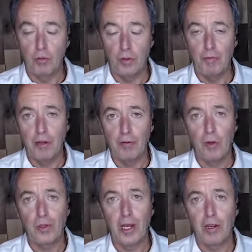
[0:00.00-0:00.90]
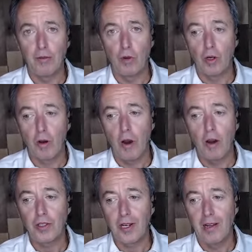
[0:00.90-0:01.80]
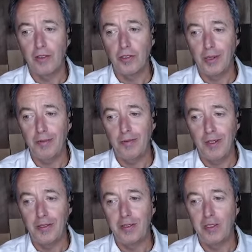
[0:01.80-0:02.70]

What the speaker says: so many folks out of work, our scholarship fund